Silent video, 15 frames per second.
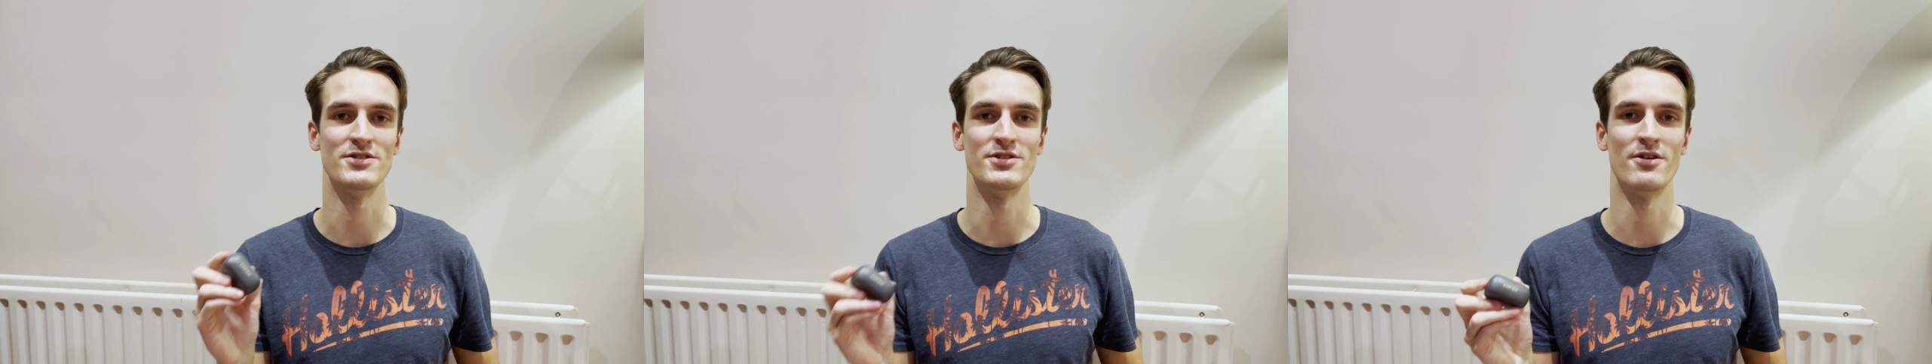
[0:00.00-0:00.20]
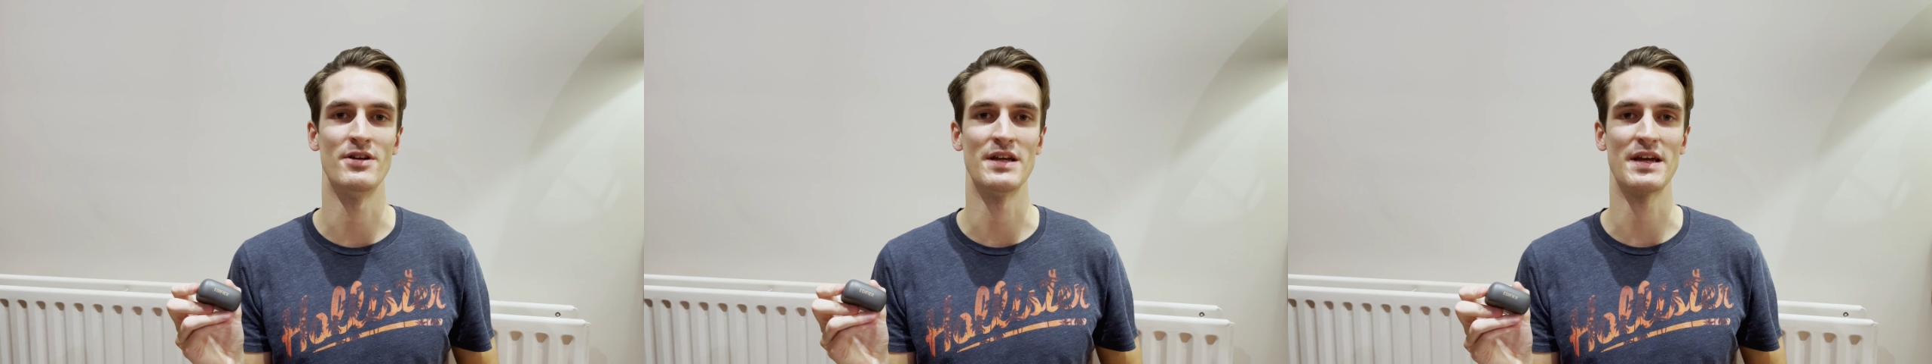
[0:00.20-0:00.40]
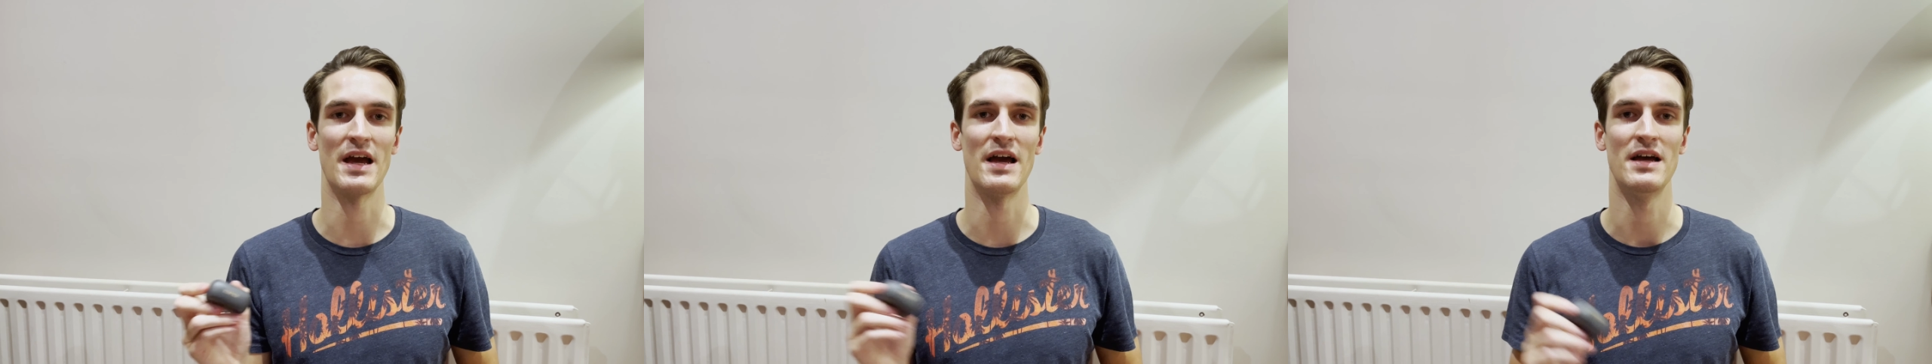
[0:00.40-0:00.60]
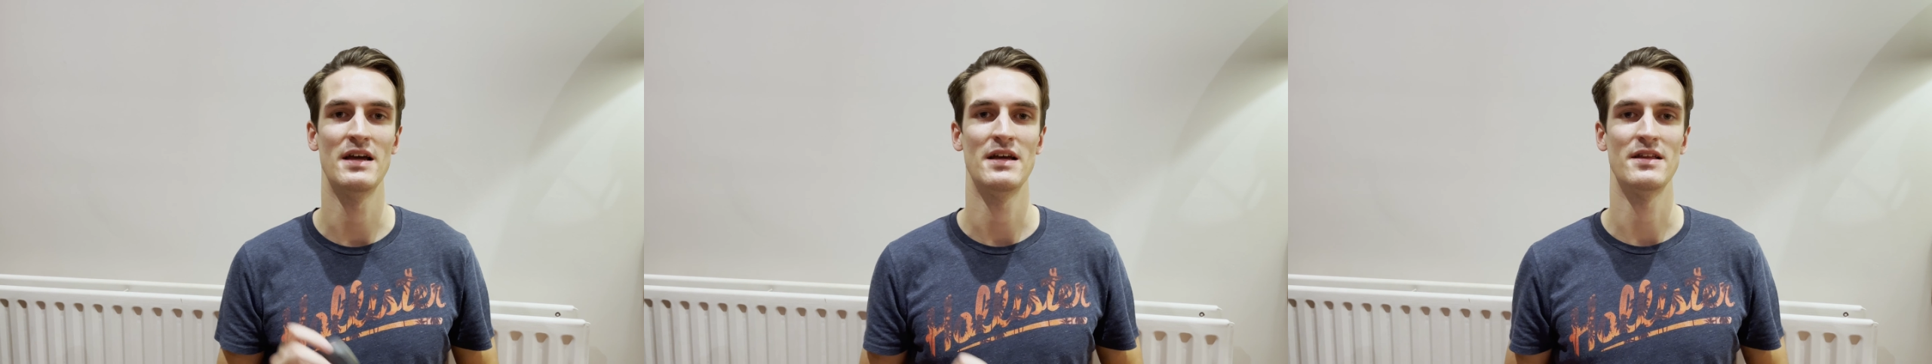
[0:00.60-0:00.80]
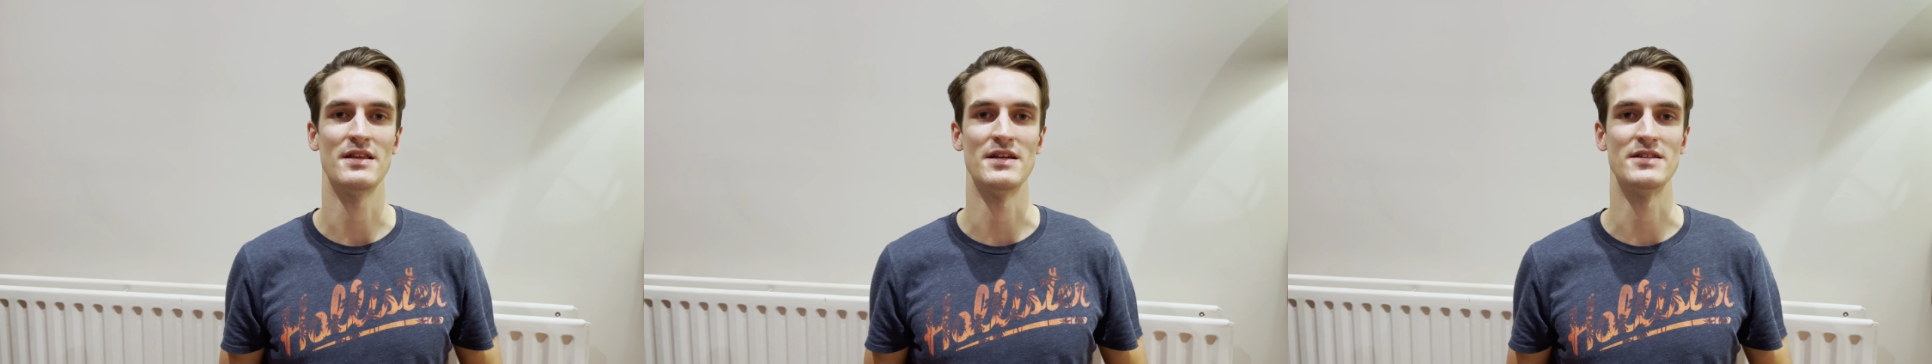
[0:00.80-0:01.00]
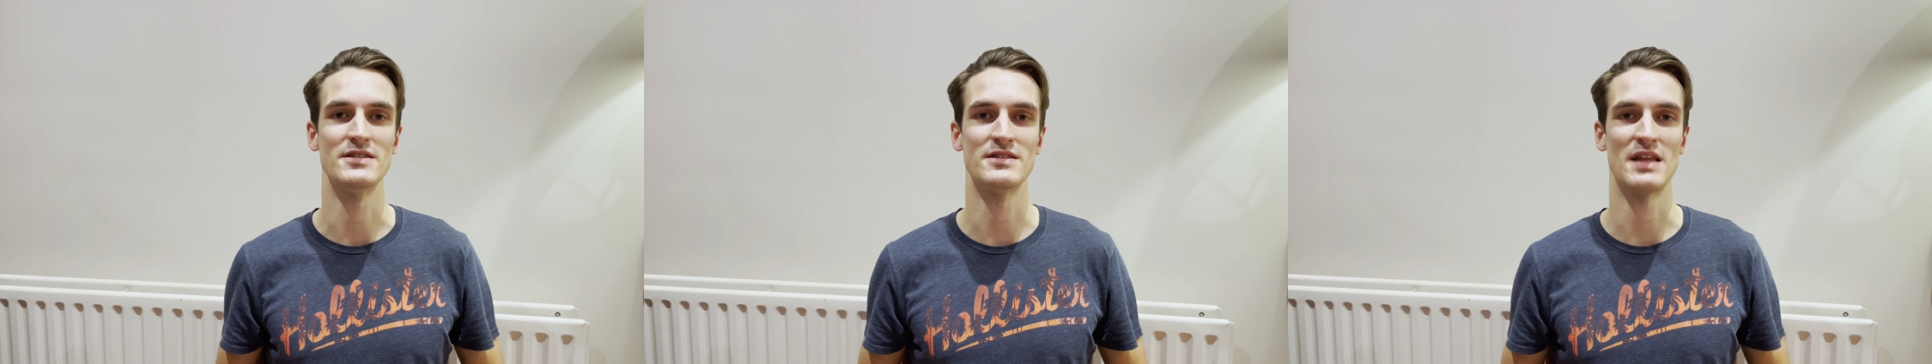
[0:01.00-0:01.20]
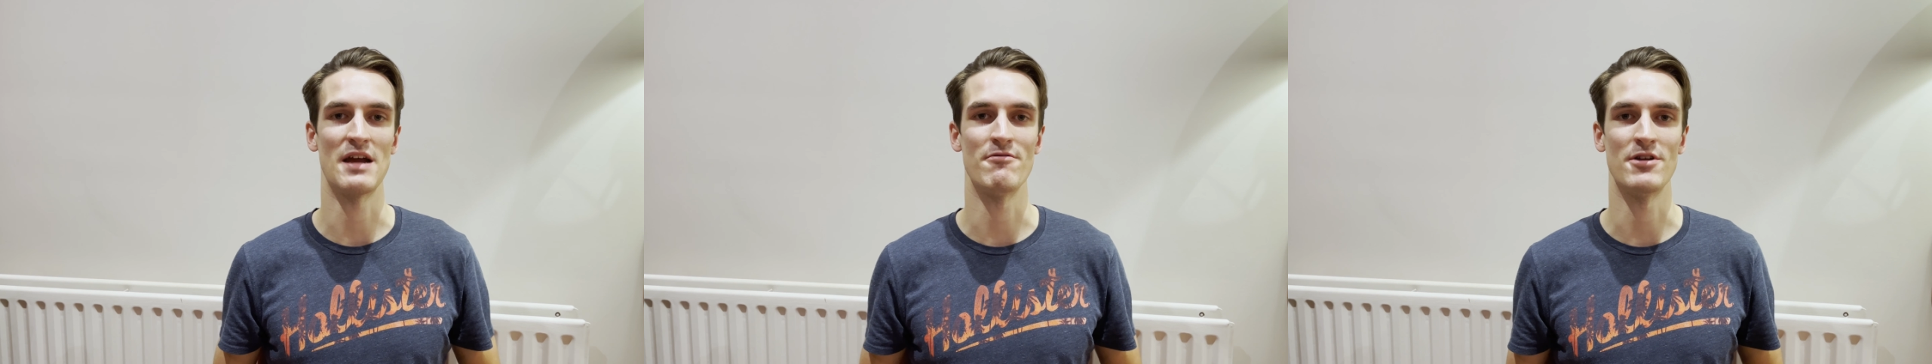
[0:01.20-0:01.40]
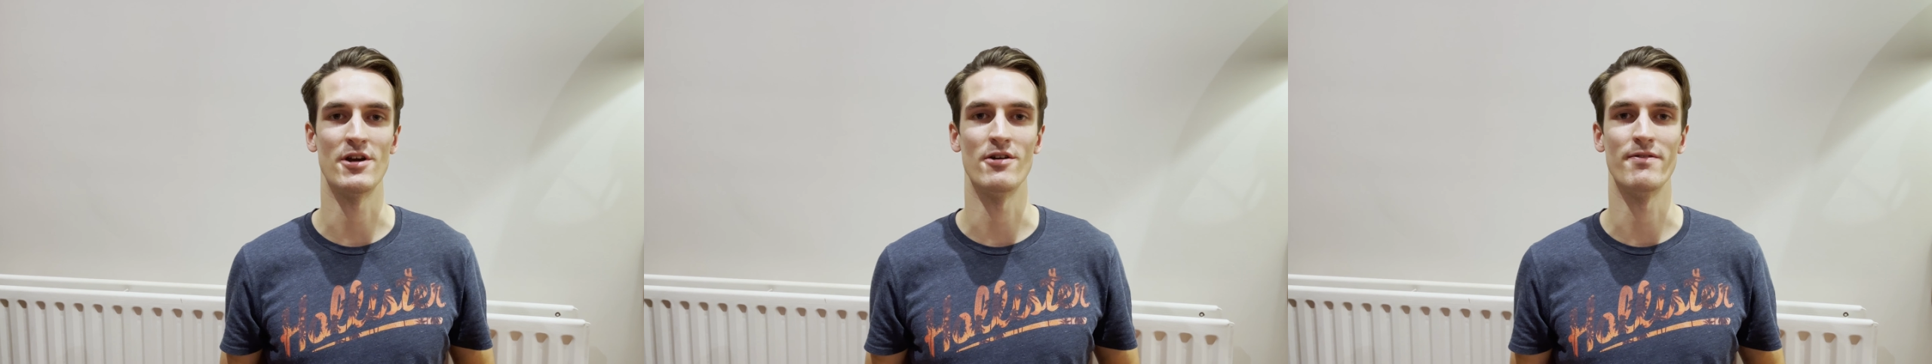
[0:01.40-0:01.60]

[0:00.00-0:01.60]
you only get the stereo